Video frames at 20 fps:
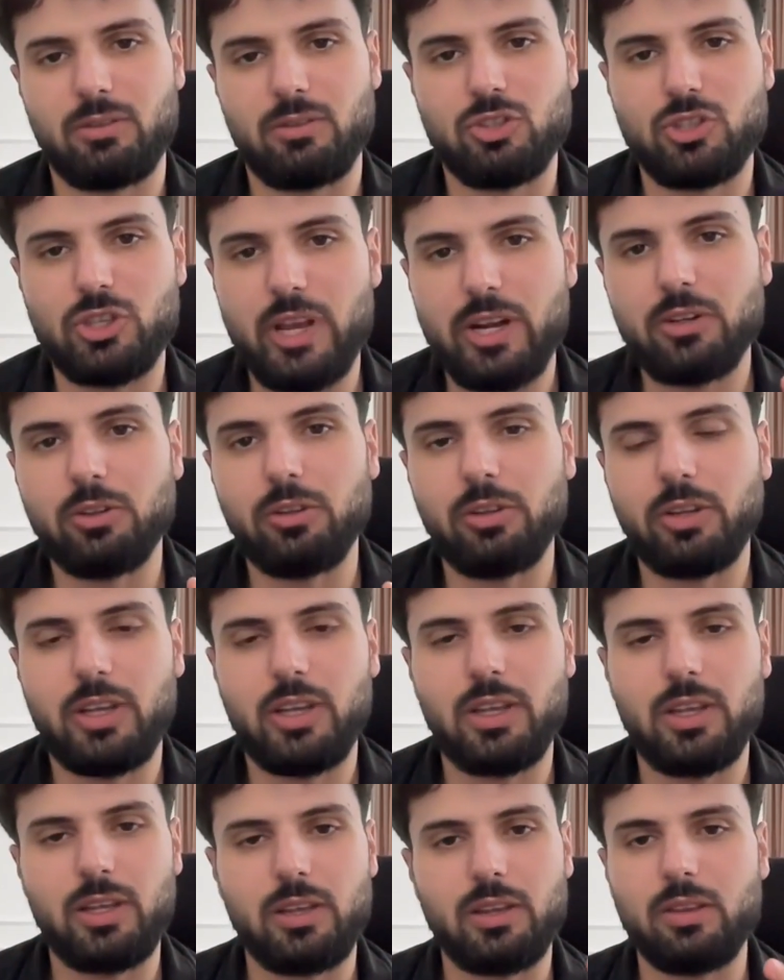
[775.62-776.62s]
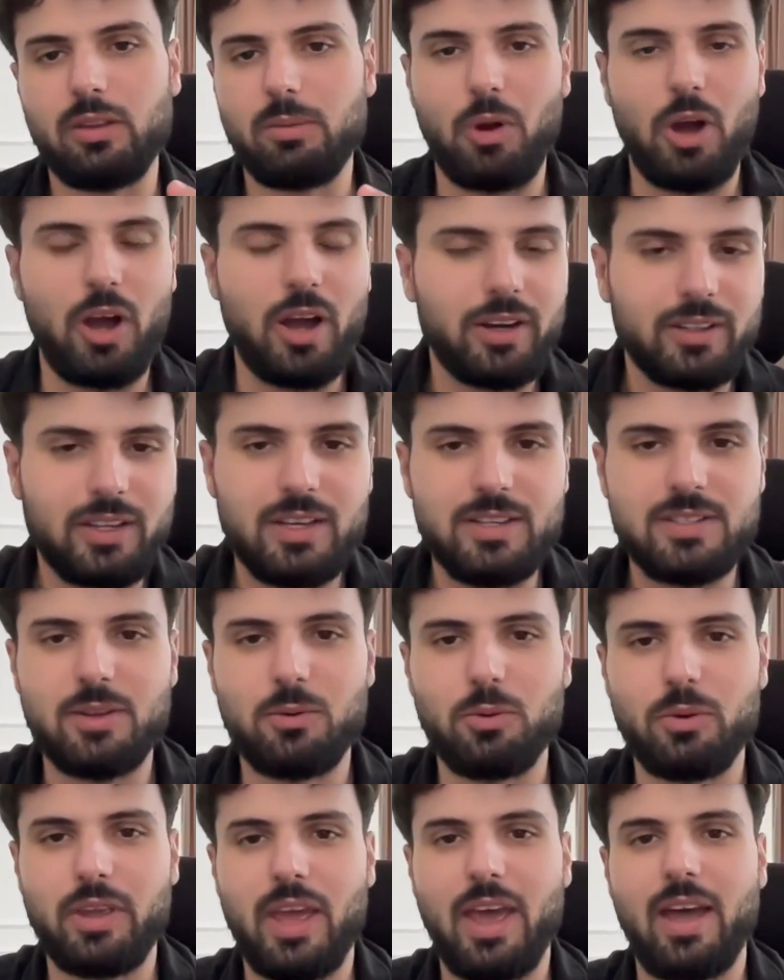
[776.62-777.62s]
generally the podcast that
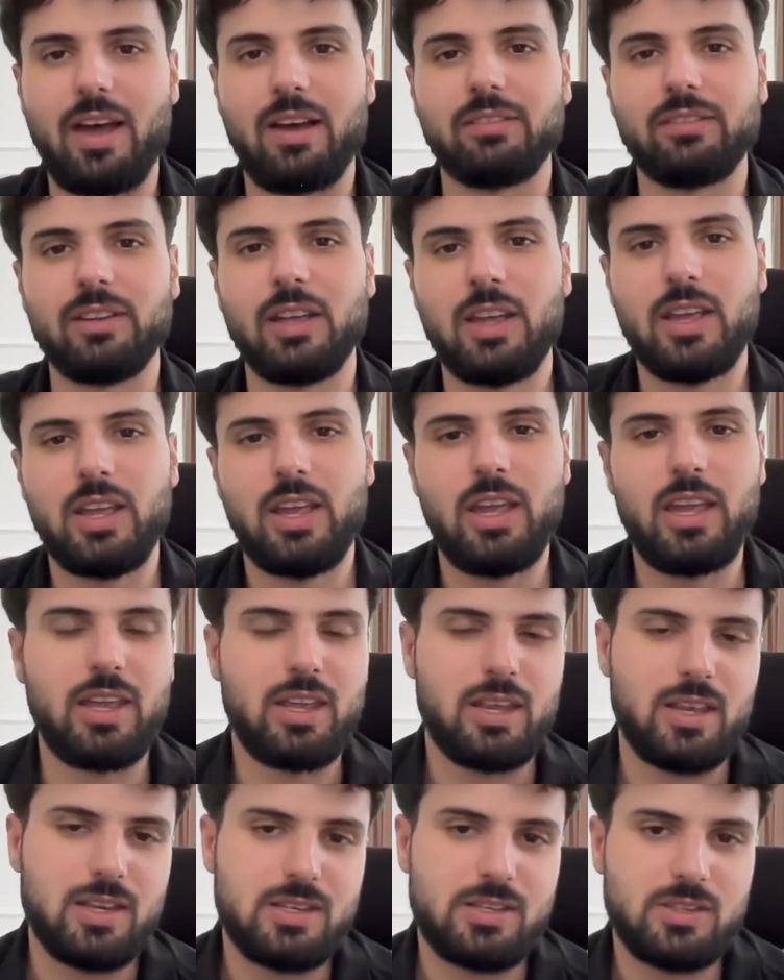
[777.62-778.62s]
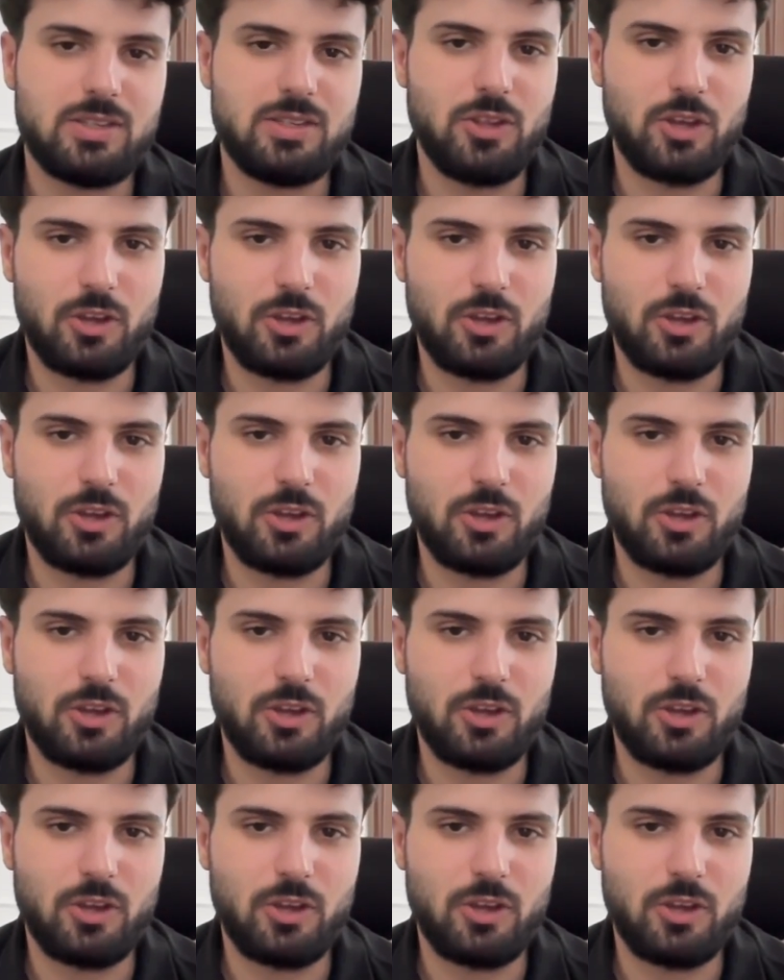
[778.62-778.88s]
we have is the